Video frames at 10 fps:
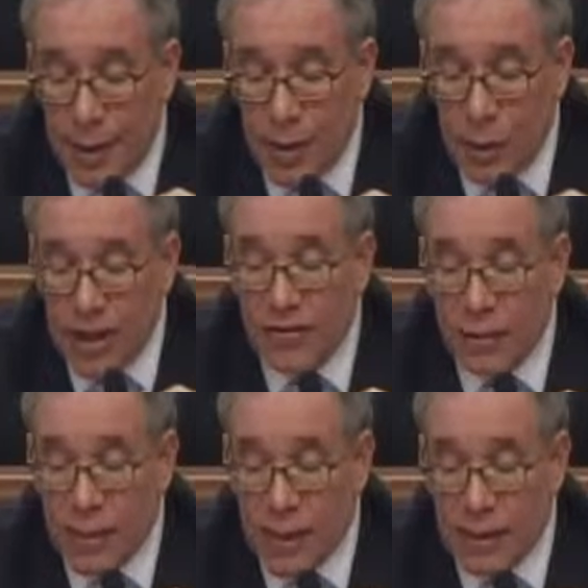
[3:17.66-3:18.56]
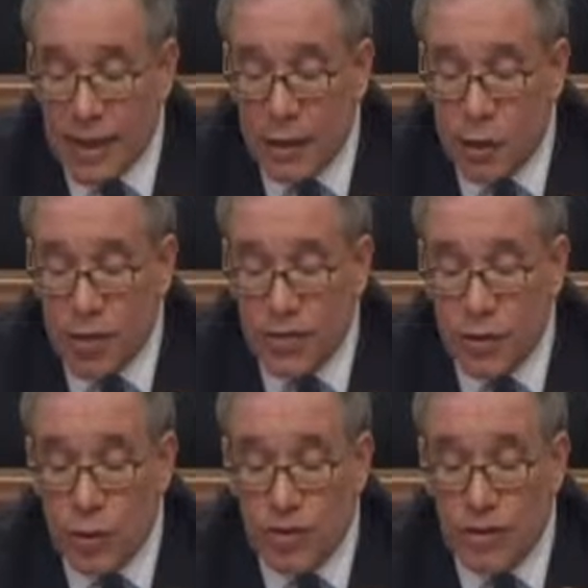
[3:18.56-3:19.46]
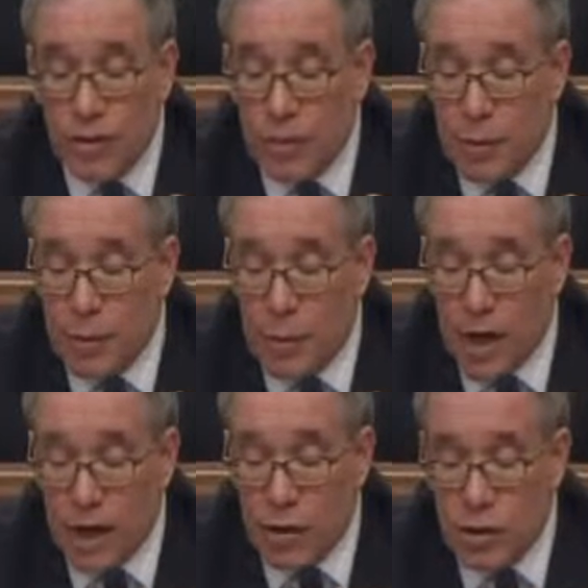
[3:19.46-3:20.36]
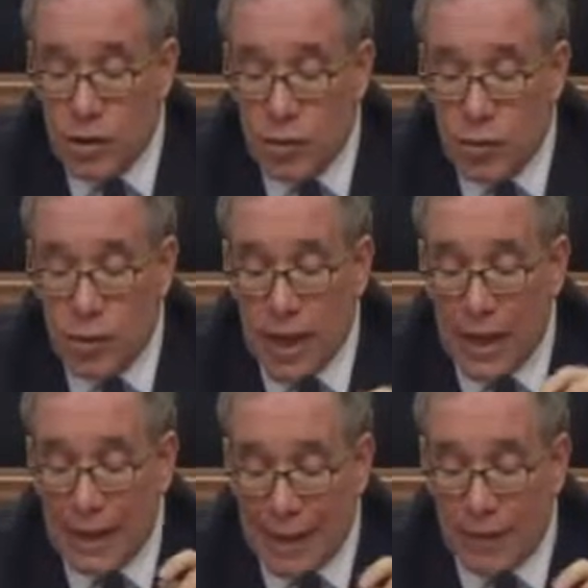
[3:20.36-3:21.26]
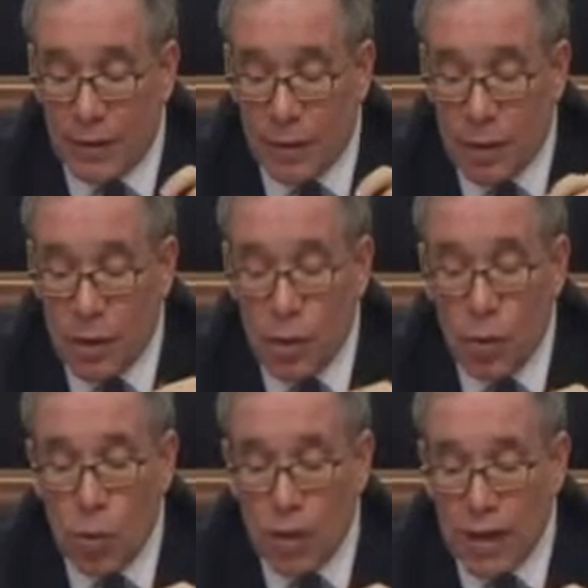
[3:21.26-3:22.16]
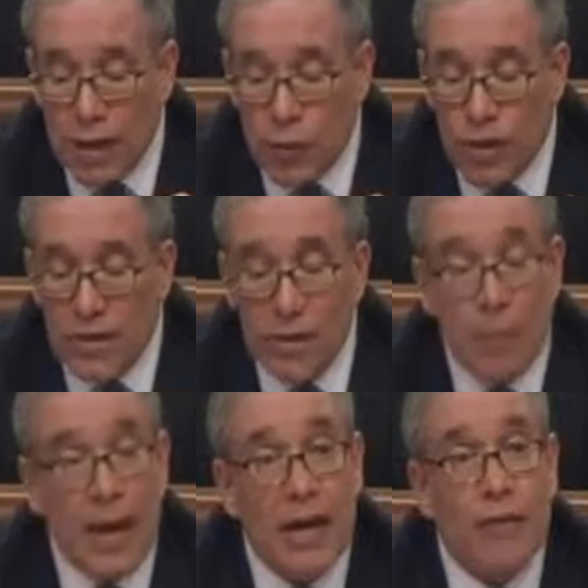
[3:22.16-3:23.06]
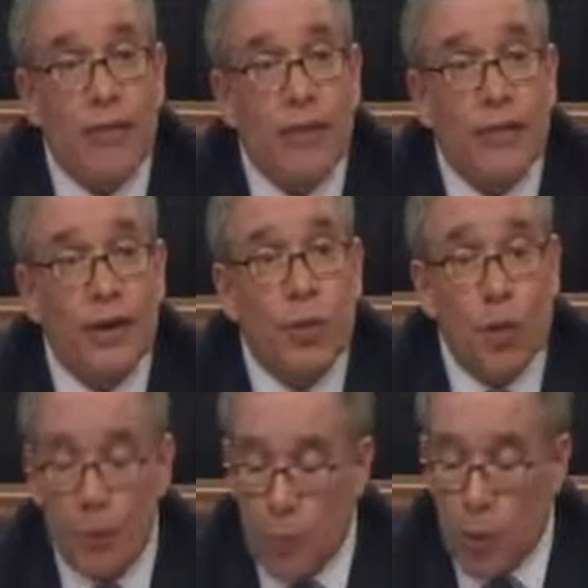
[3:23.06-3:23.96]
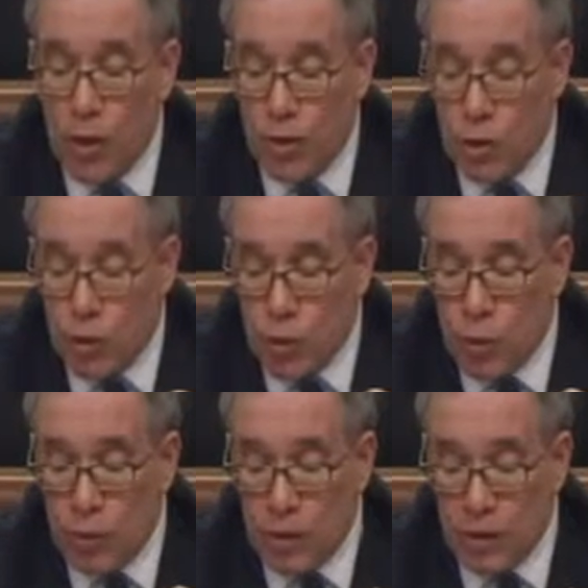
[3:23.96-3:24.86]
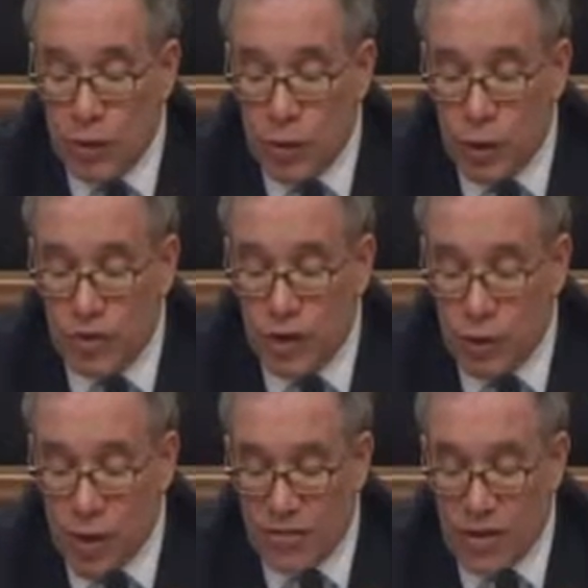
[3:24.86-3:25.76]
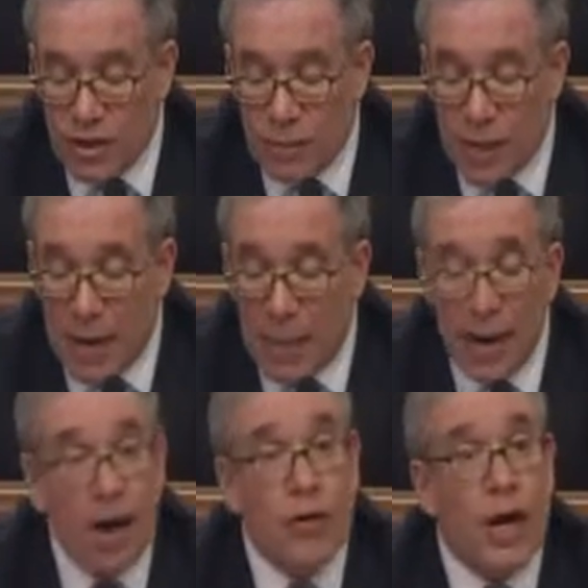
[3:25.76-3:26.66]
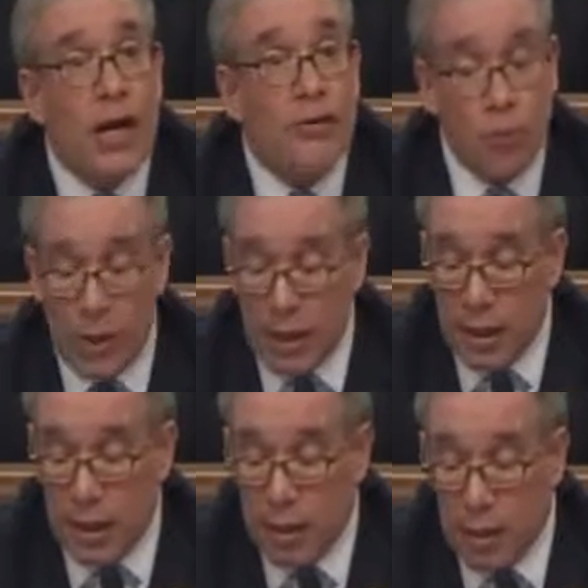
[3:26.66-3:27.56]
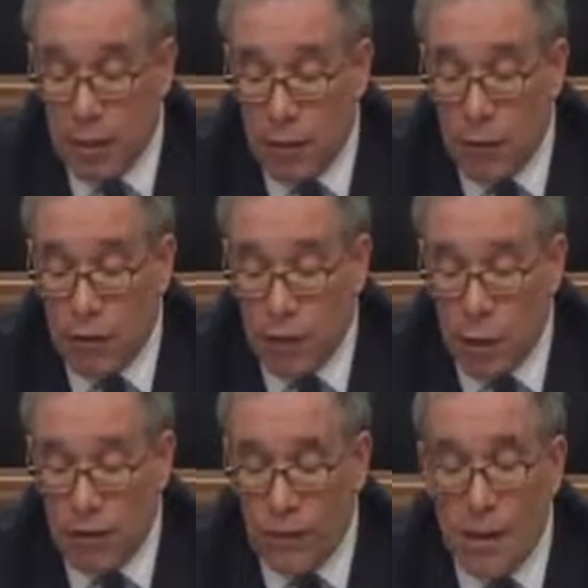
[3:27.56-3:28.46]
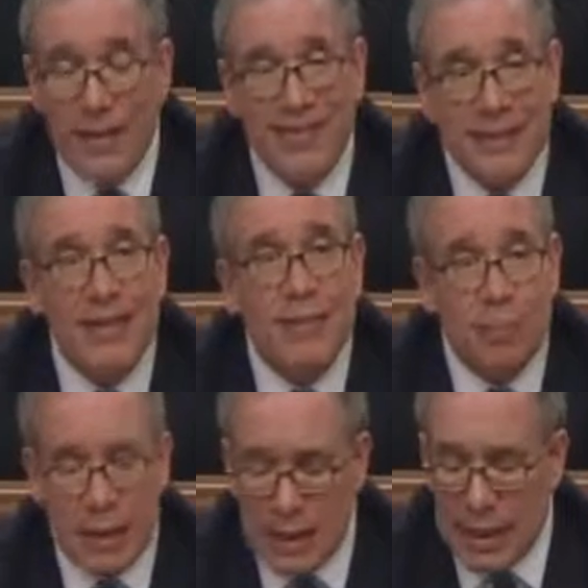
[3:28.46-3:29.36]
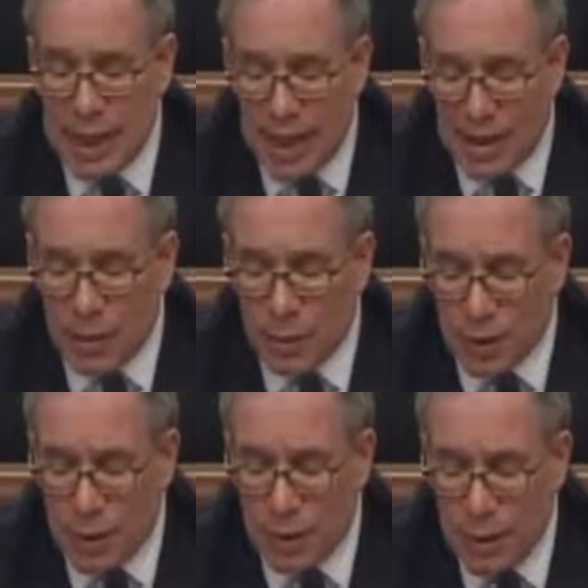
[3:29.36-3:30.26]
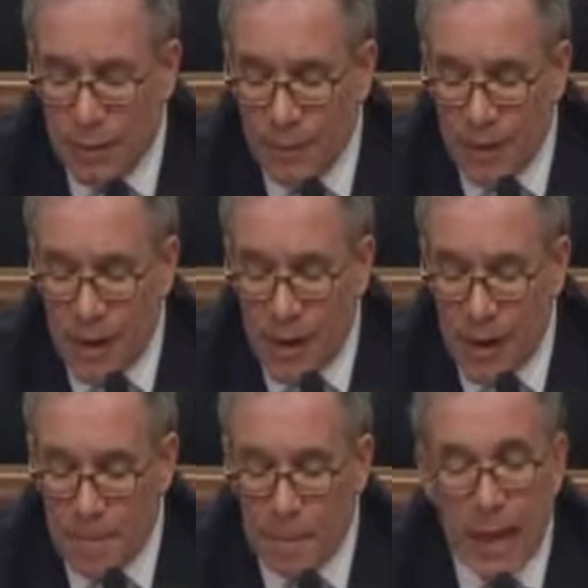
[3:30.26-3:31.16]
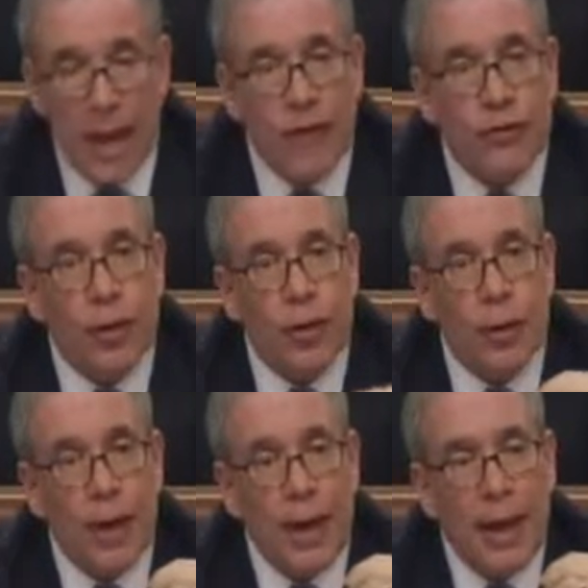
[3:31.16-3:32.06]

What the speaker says: we estimate that increasing New York City's minimum wage to that level would increase the pay of roughly 1.2 million New York City residents by about $100 a week, for a total of about $6 billion annually. And so